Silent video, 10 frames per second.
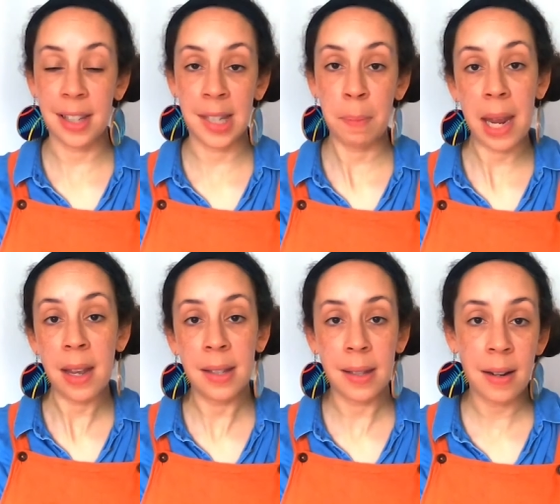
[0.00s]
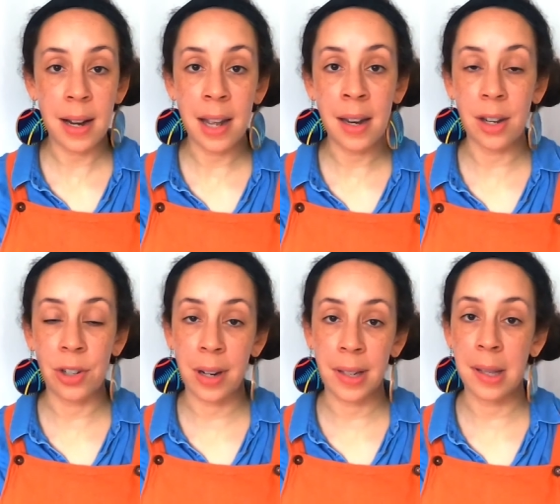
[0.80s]
the space they're in
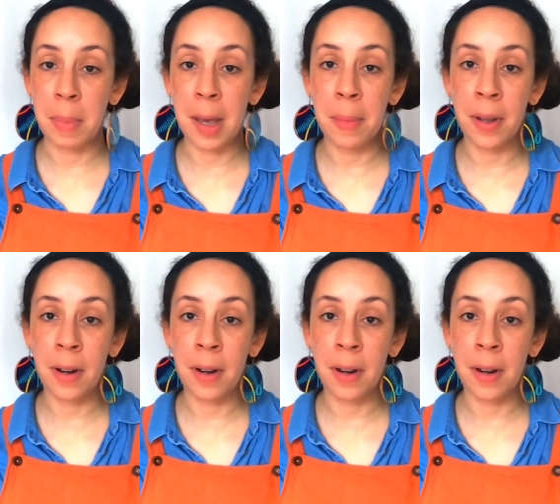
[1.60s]
and trust the people